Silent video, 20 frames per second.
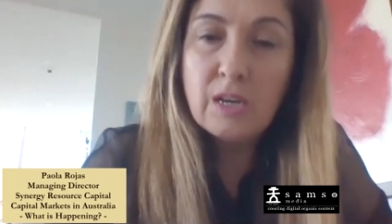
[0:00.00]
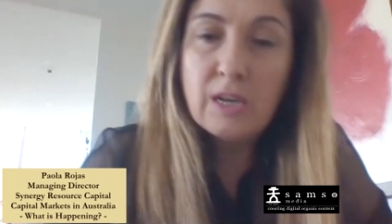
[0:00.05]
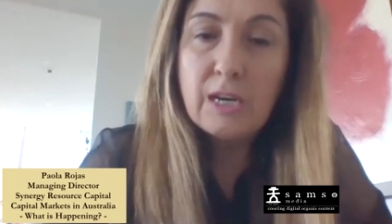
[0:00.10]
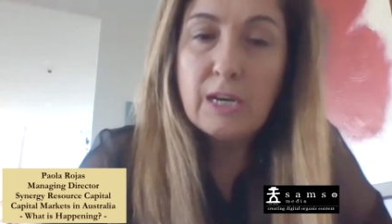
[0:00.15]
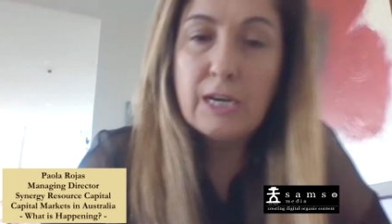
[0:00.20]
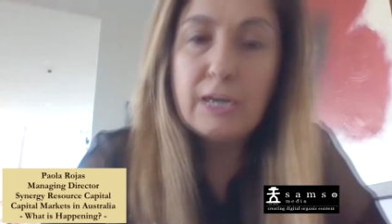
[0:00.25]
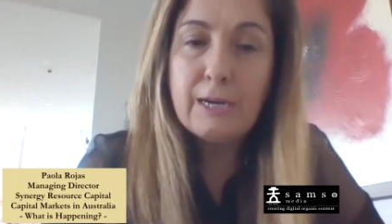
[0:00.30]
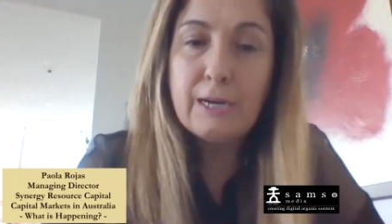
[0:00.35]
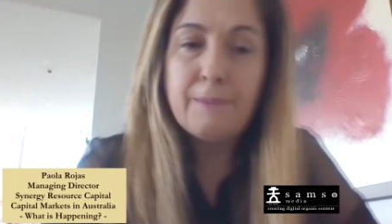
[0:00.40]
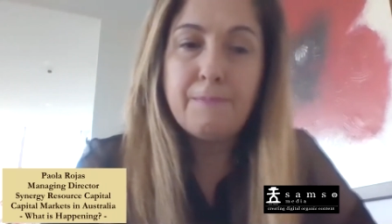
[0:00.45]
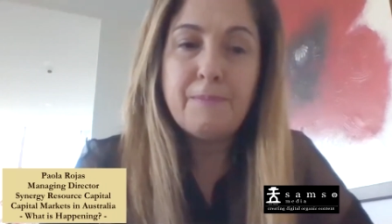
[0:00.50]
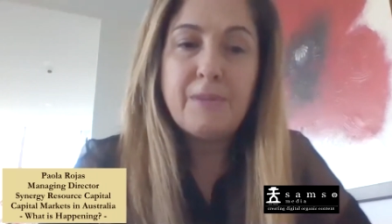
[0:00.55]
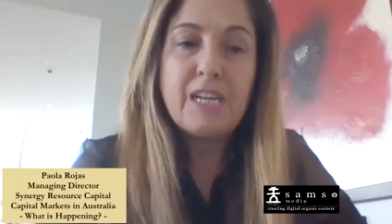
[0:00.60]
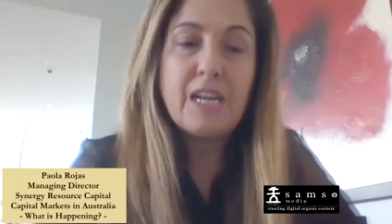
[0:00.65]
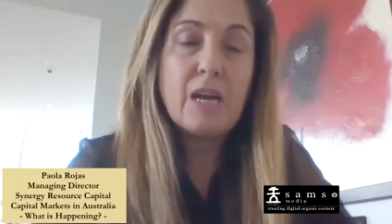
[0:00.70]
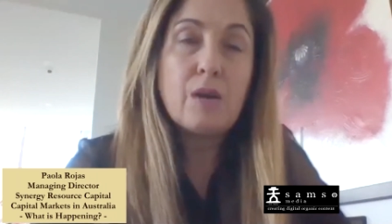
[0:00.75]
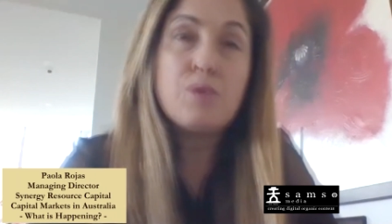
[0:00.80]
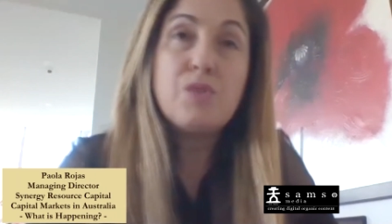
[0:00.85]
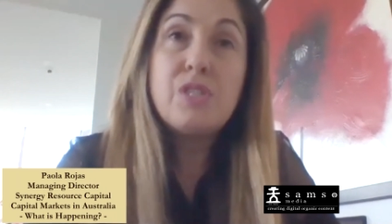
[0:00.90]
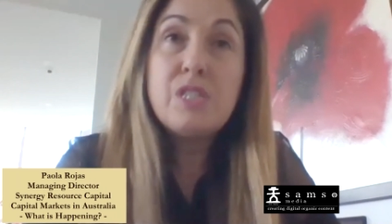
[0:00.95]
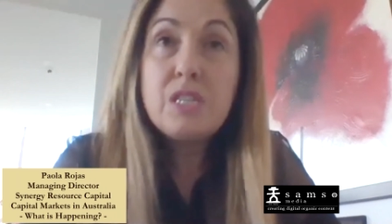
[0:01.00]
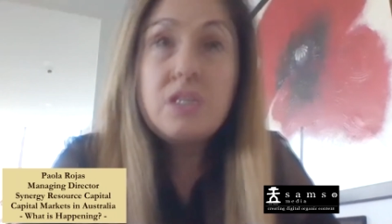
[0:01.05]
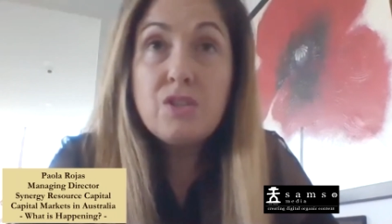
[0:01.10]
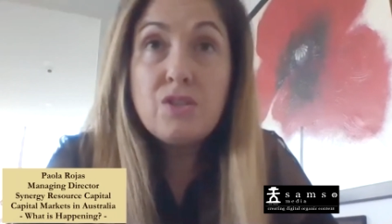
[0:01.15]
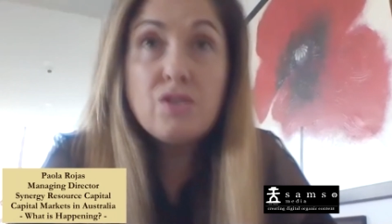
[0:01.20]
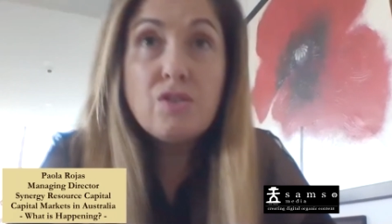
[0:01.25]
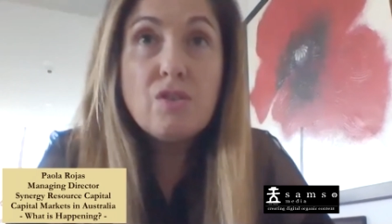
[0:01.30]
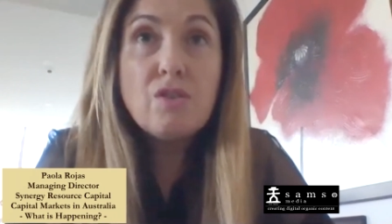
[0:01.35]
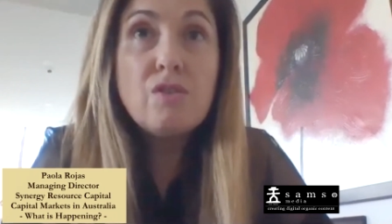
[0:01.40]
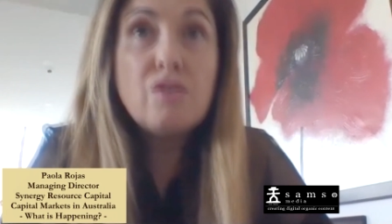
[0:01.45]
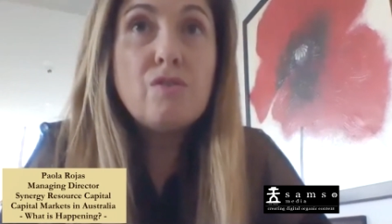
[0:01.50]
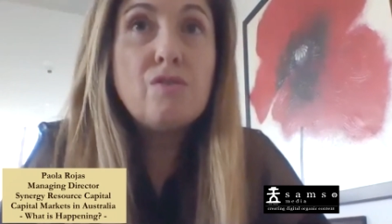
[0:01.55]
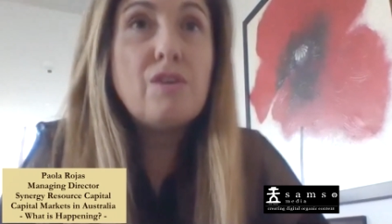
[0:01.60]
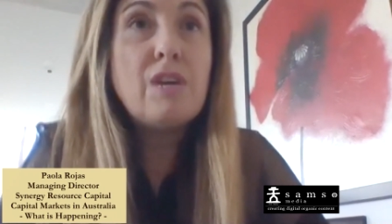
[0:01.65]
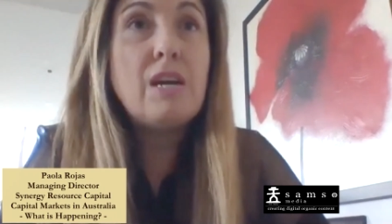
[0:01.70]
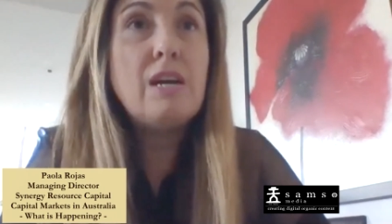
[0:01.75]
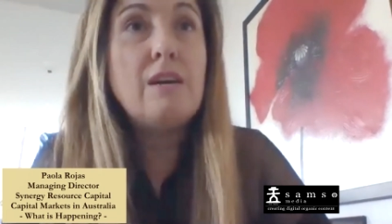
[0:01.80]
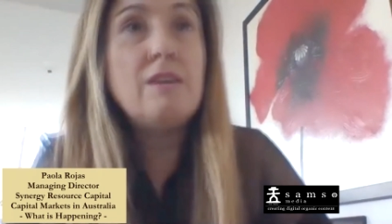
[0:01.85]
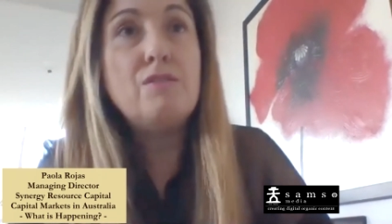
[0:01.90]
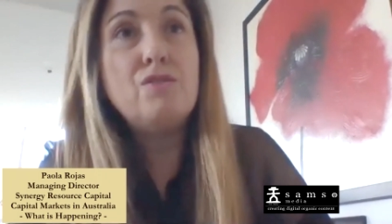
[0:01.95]
an acquisition, or
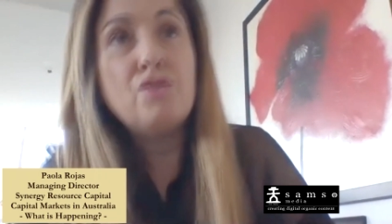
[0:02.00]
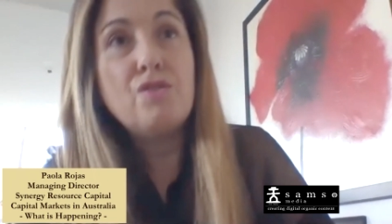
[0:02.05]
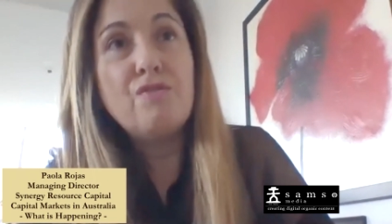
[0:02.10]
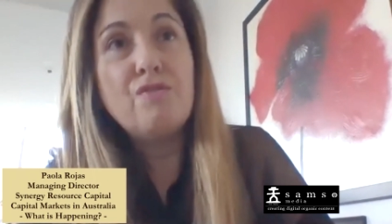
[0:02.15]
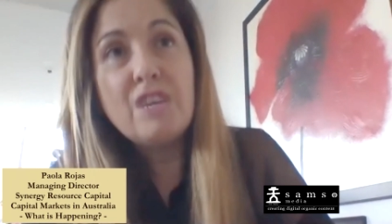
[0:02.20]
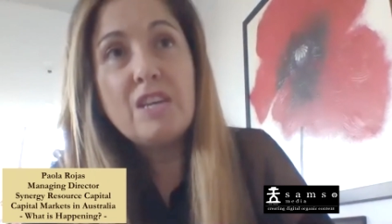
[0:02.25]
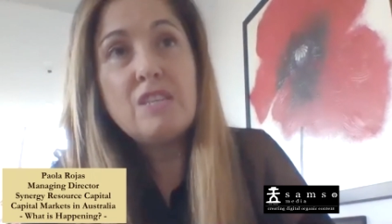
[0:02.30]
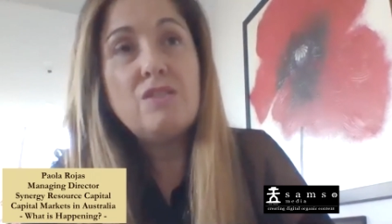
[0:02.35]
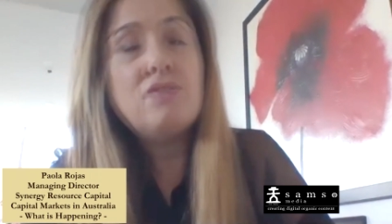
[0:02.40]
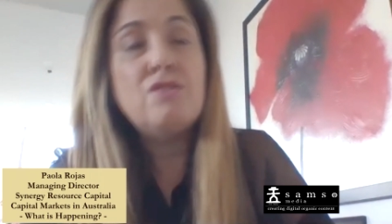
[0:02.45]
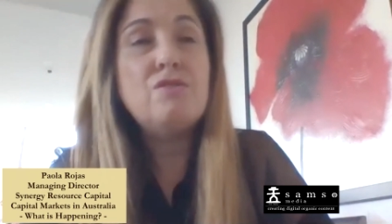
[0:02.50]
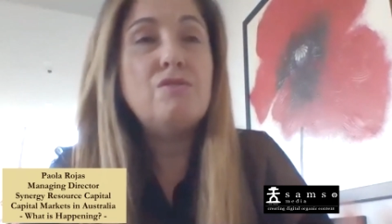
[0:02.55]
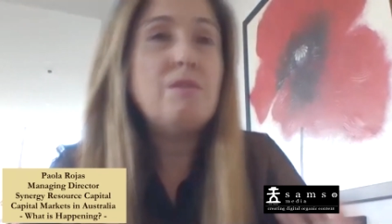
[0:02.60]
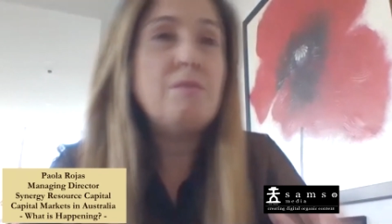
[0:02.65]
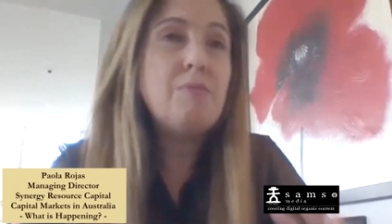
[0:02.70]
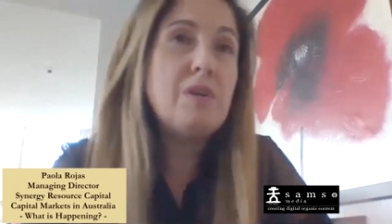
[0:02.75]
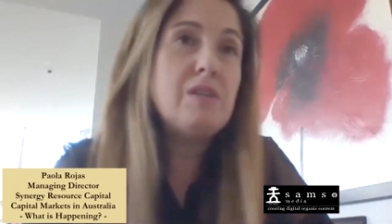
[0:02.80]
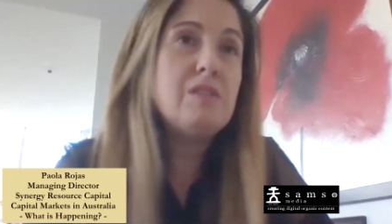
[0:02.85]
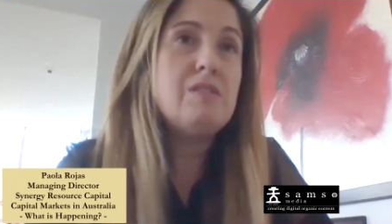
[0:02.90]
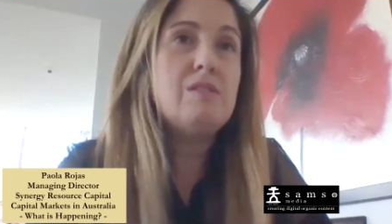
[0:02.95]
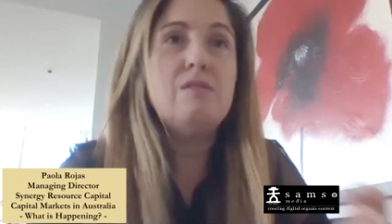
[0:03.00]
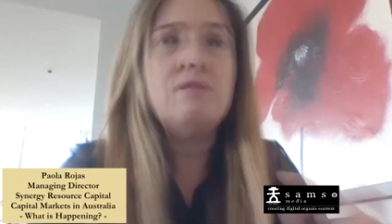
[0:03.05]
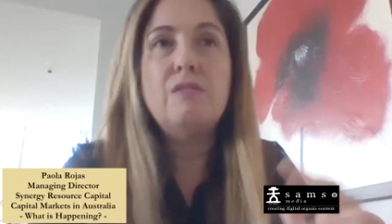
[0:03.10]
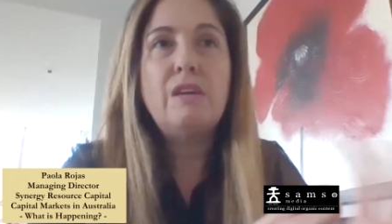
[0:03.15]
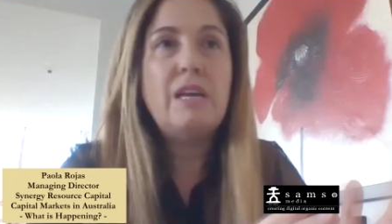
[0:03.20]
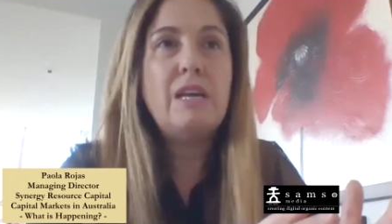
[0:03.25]
a joint venture, a merger,